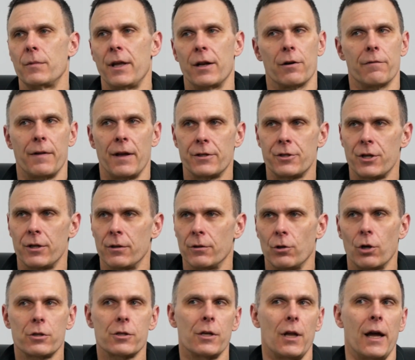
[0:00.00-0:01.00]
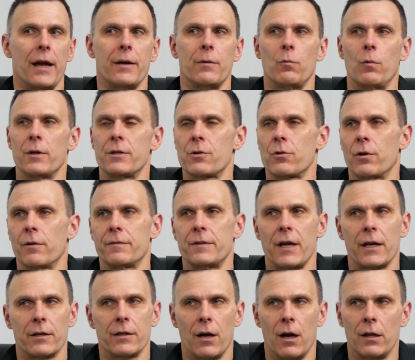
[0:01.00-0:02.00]
intervention looks like, what sort of
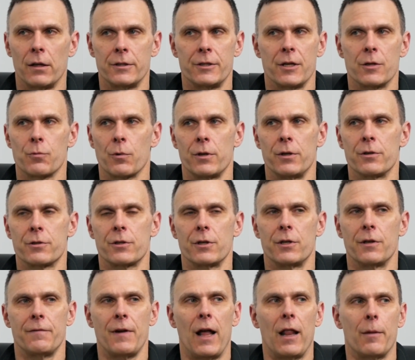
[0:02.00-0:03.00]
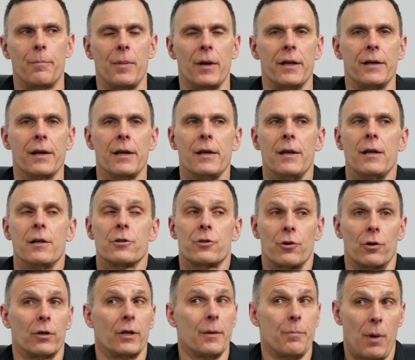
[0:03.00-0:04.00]
technologies were used to develop it.
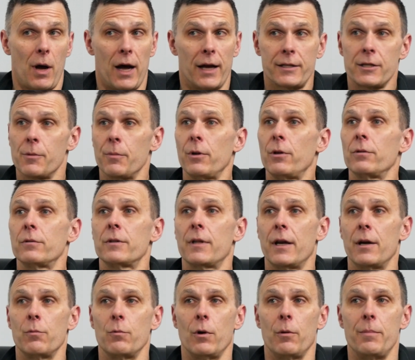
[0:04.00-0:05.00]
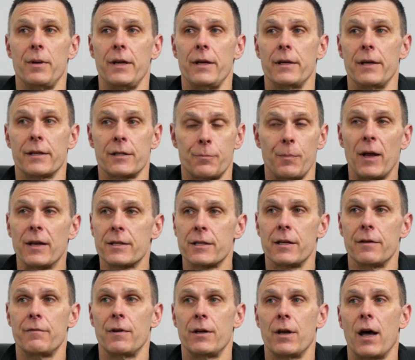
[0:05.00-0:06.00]
Certainly possible that it will be
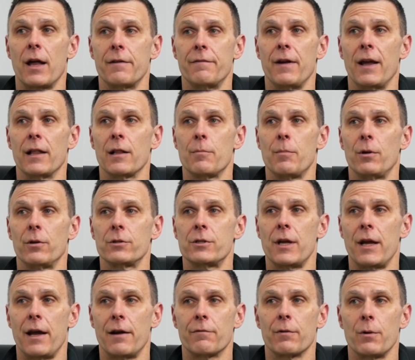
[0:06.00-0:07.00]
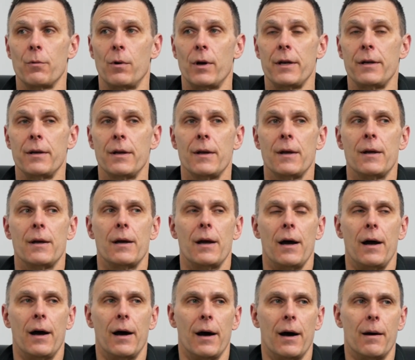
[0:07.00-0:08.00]
expensive and not available to everyone.
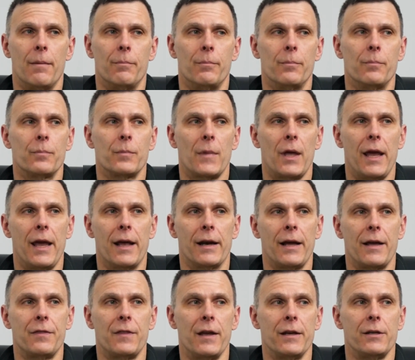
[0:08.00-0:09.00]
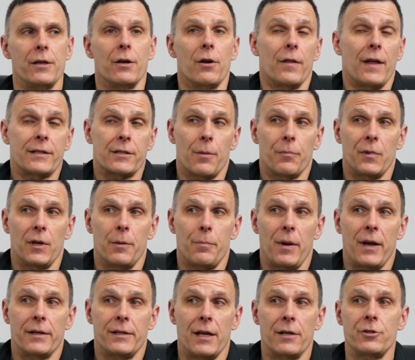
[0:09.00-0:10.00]
And I think, that's something to
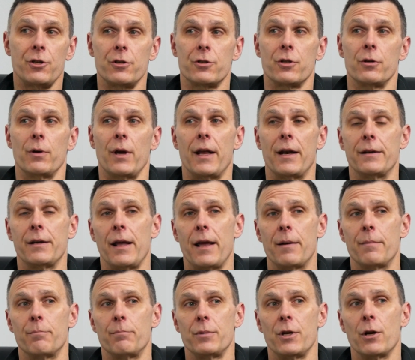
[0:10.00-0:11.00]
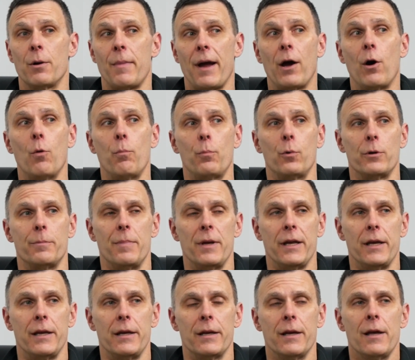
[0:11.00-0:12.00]
pay attention to. And my hope would
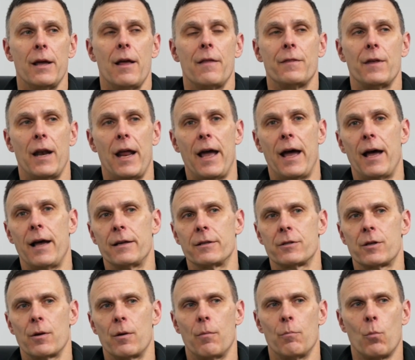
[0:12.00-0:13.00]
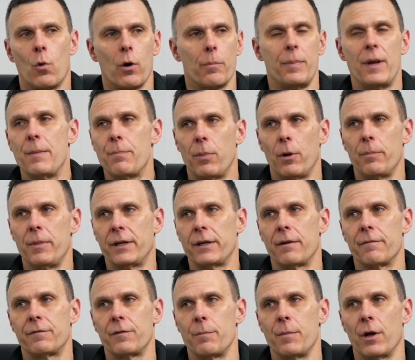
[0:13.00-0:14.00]
be that as more people
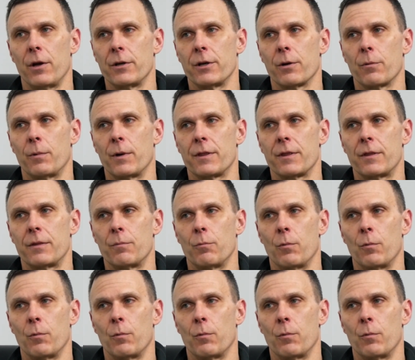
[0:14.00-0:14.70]
become familiar with